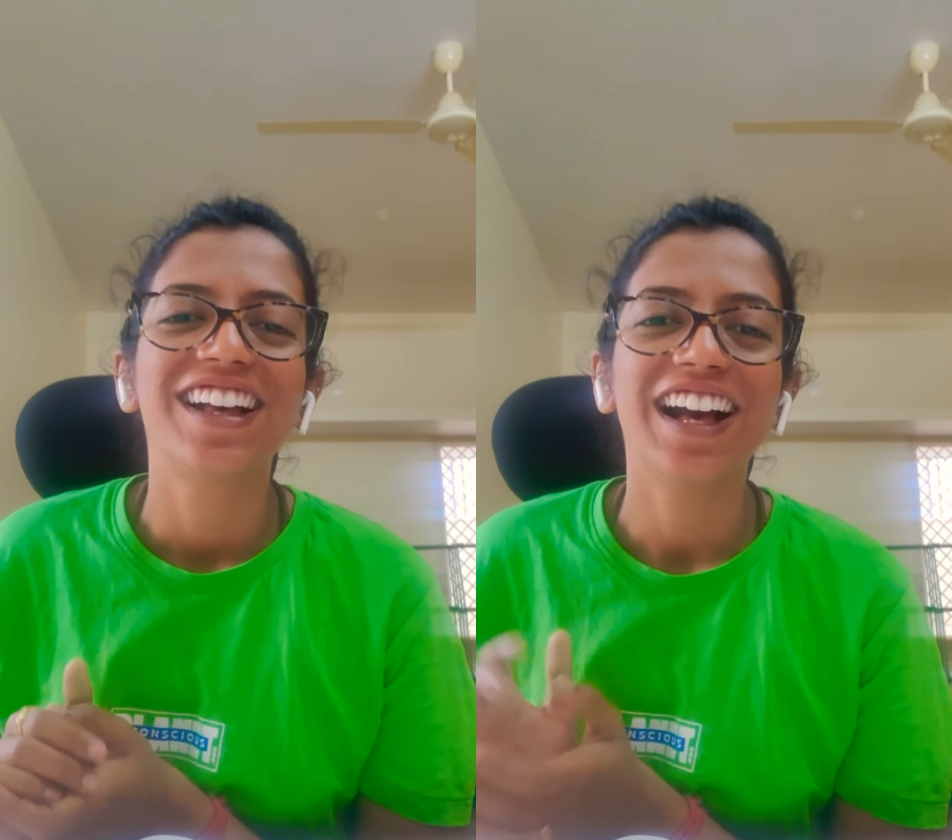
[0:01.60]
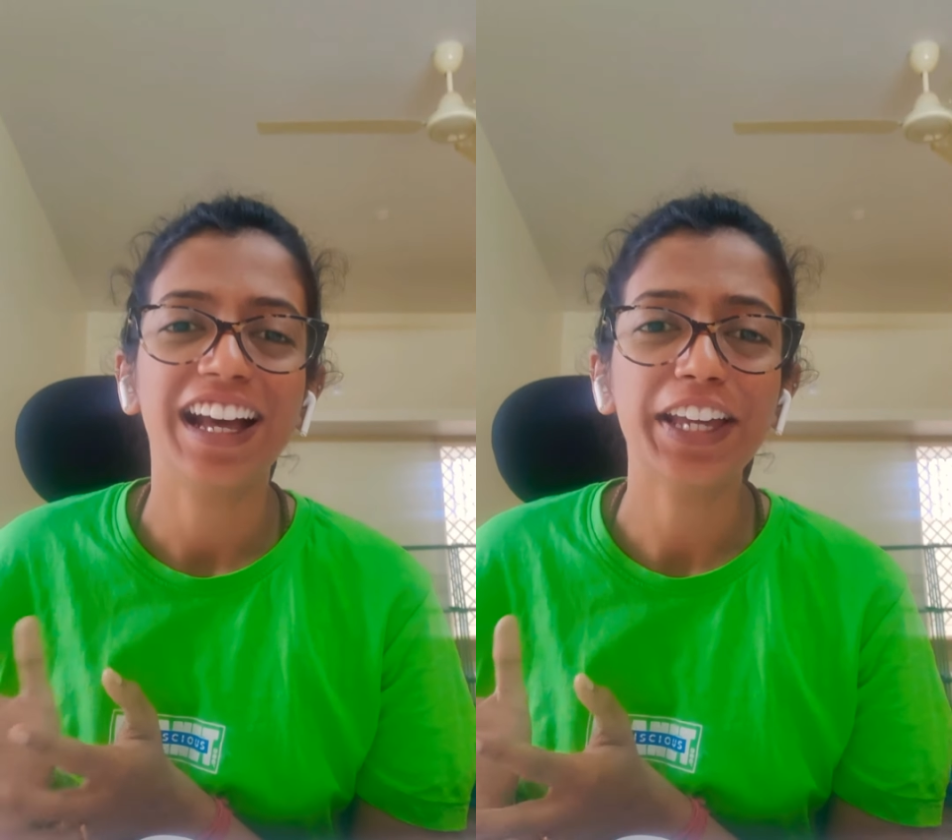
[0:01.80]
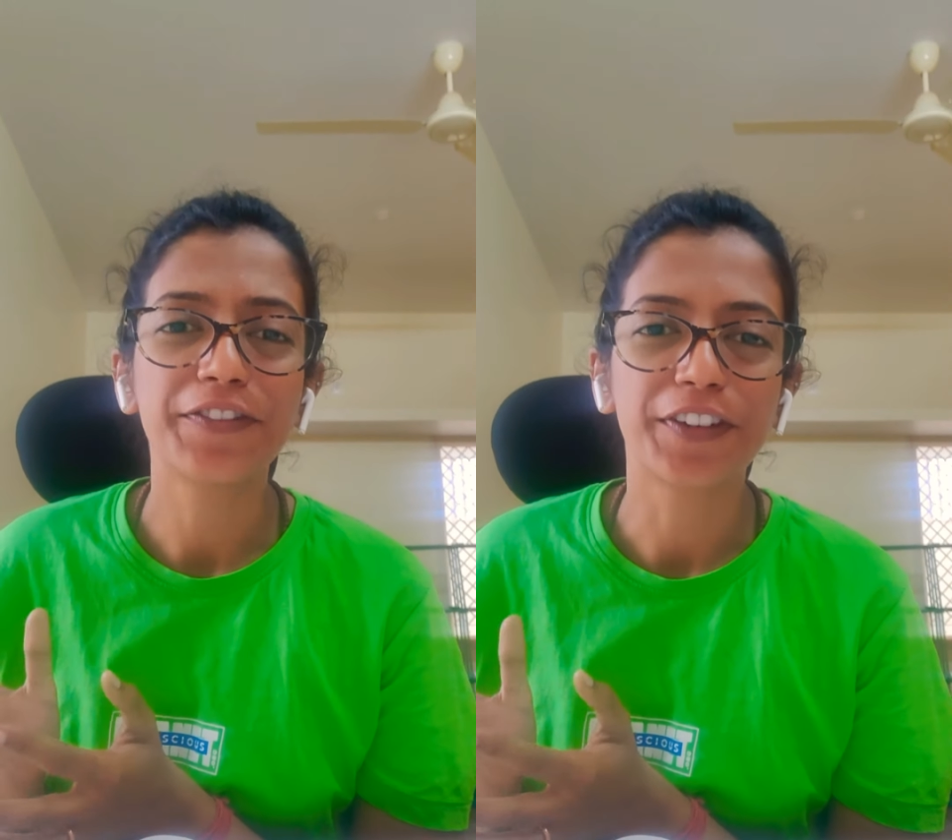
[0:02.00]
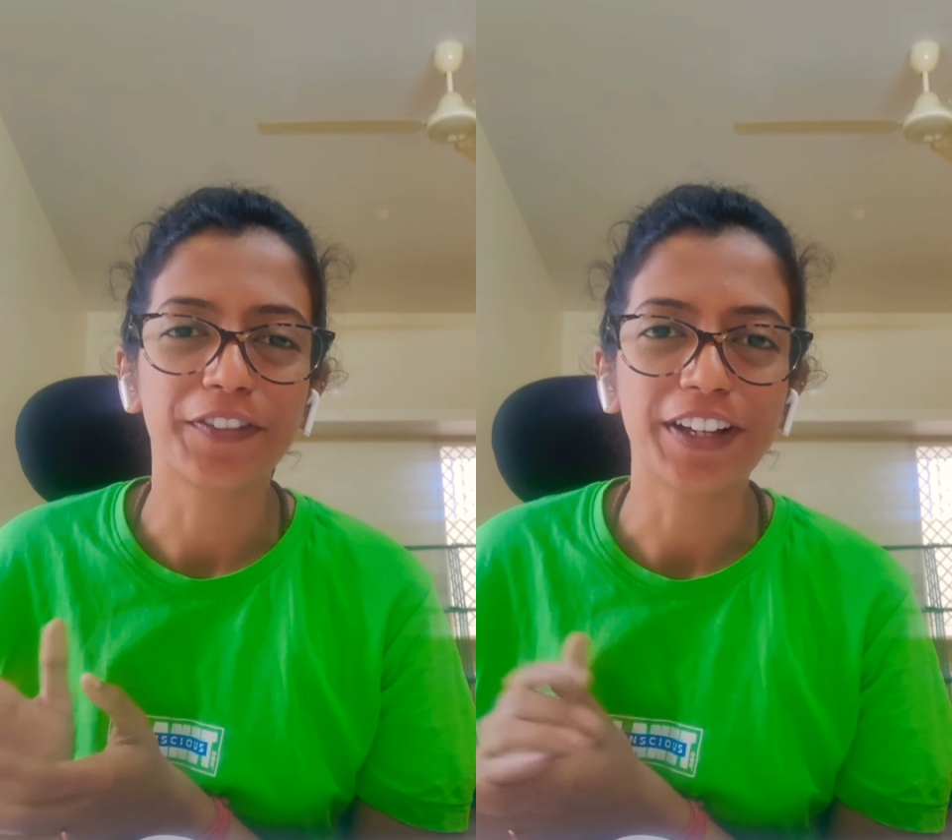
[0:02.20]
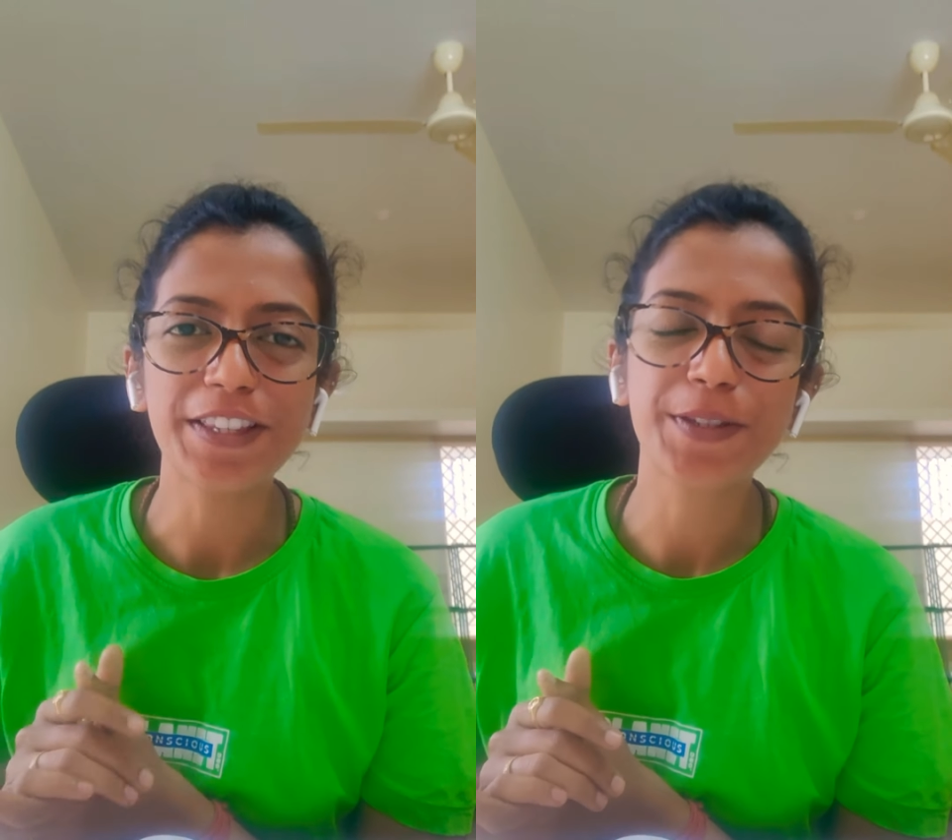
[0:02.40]
Hi
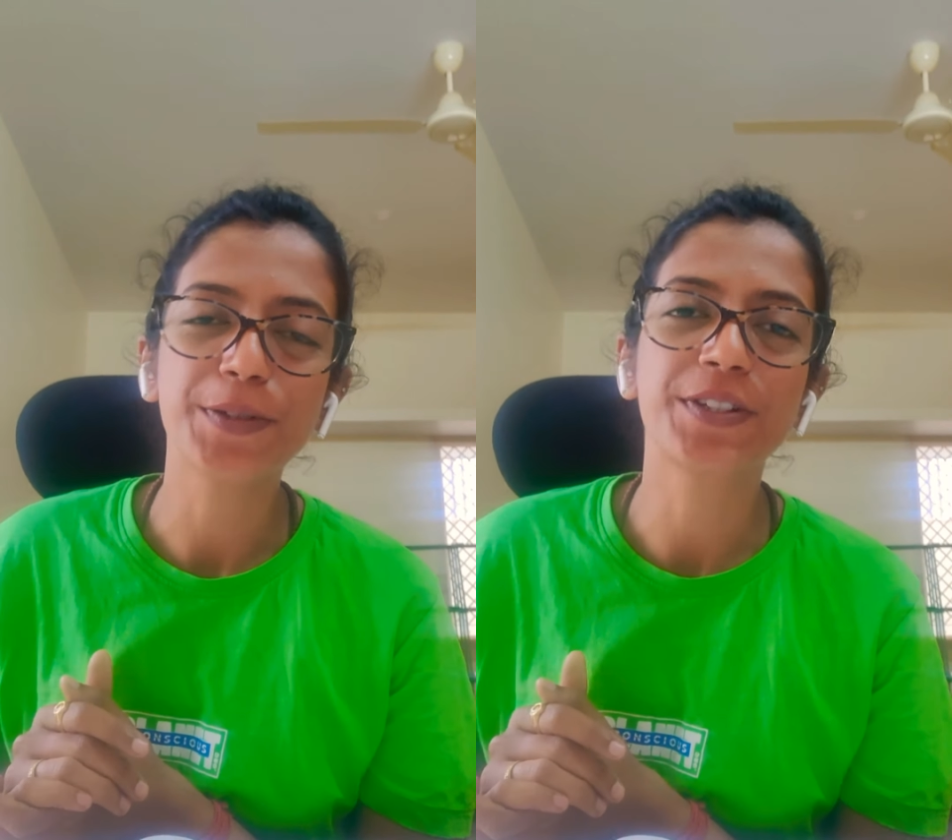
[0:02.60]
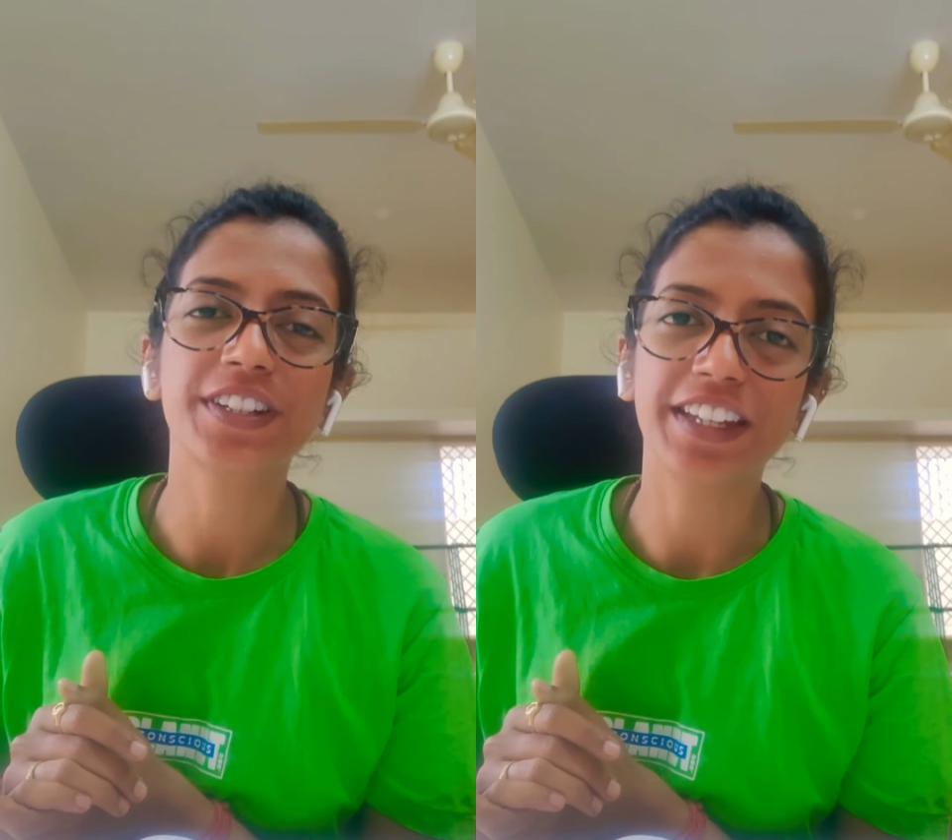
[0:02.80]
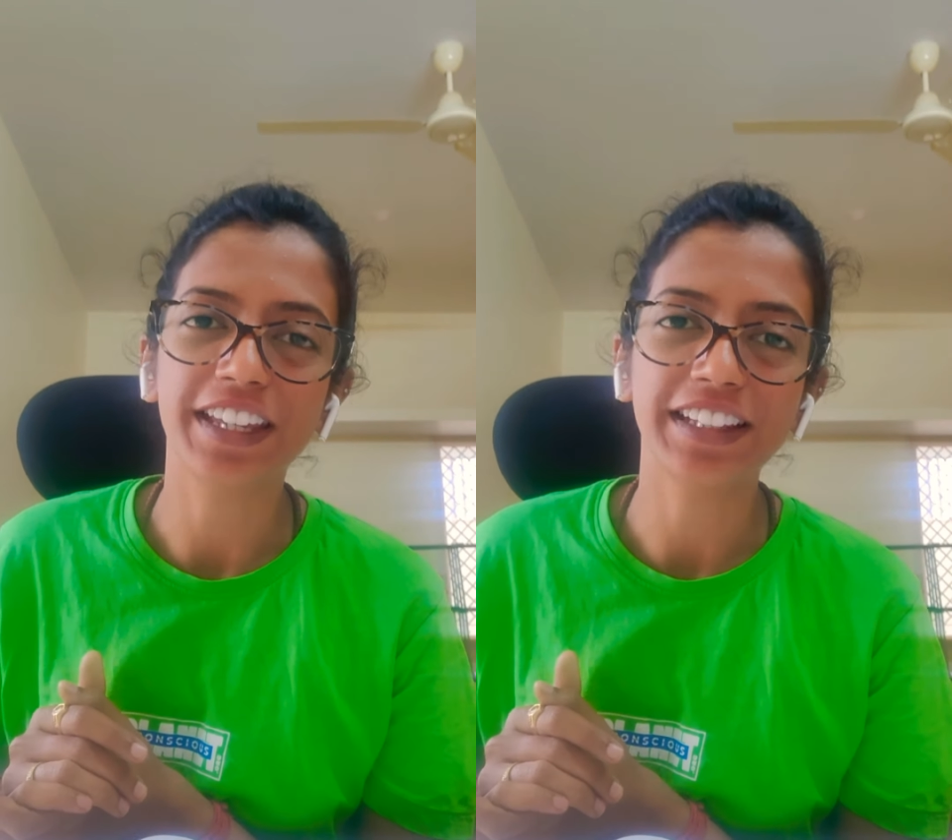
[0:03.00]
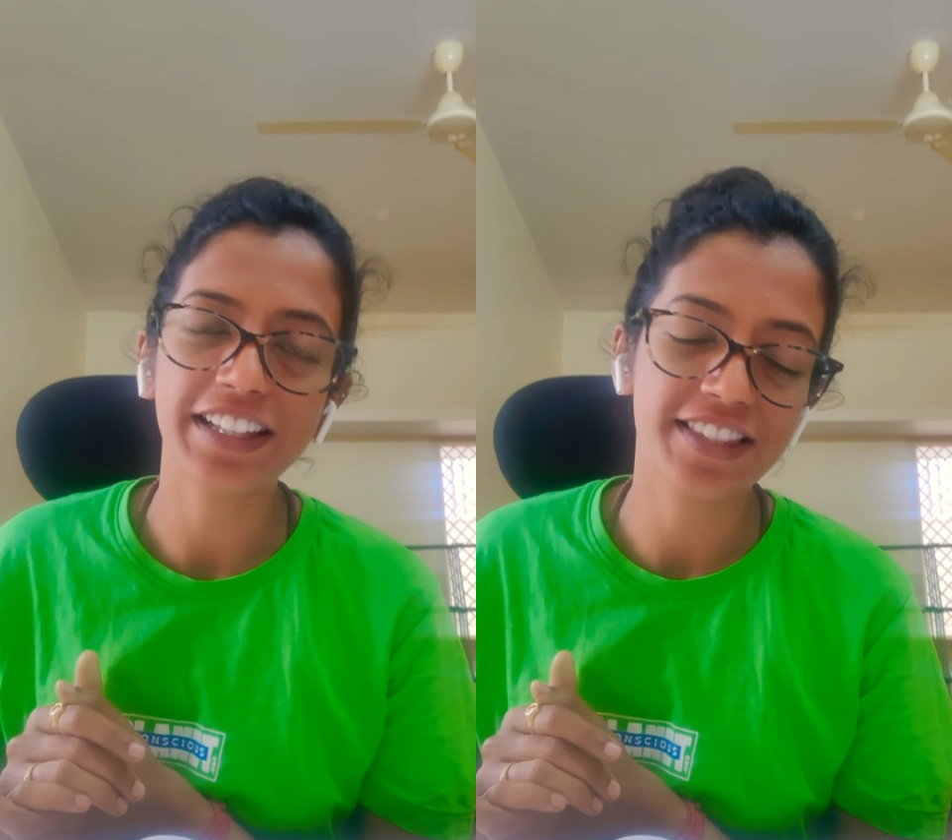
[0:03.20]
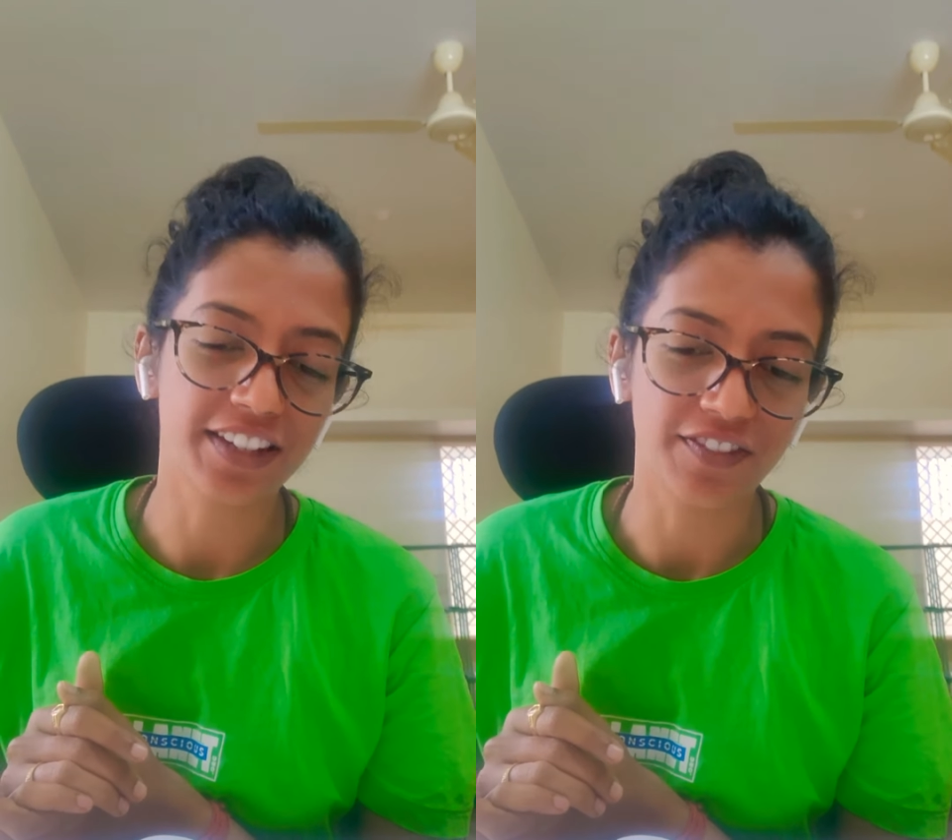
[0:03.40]
everyone, so today
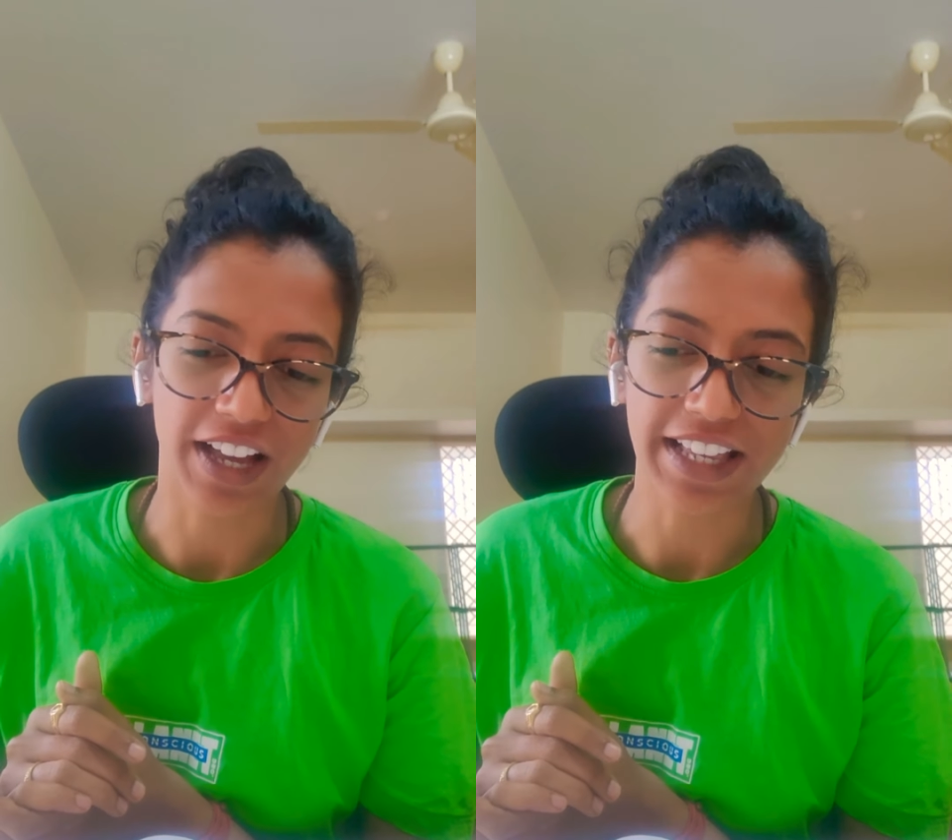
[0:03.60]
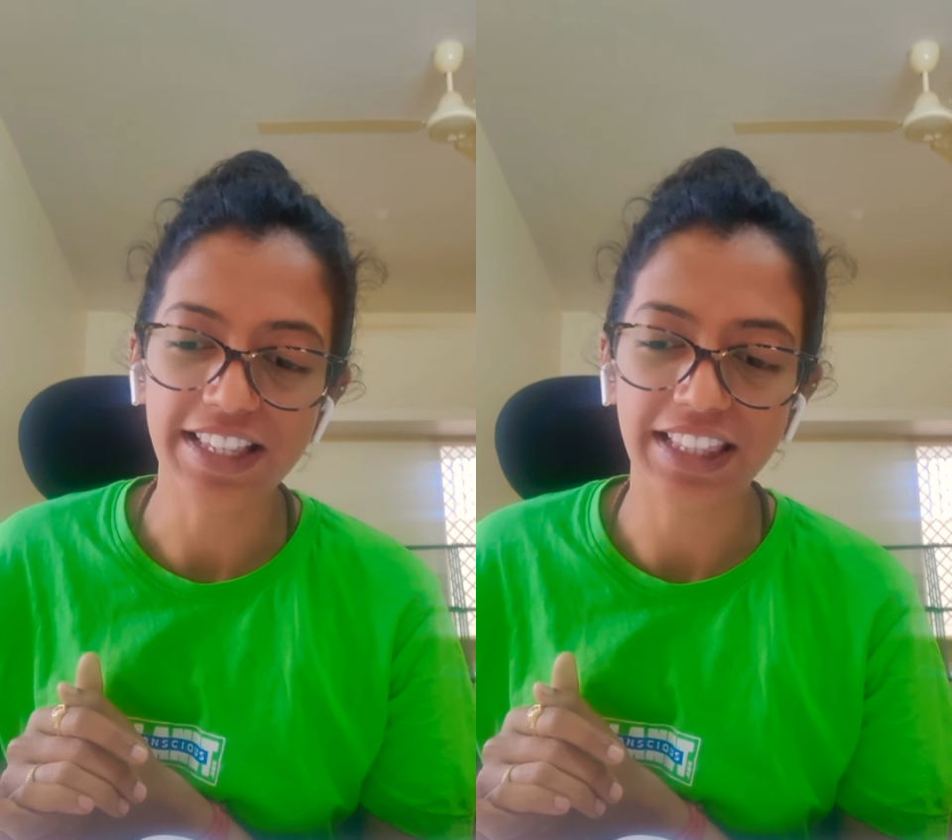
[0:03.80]
let's revise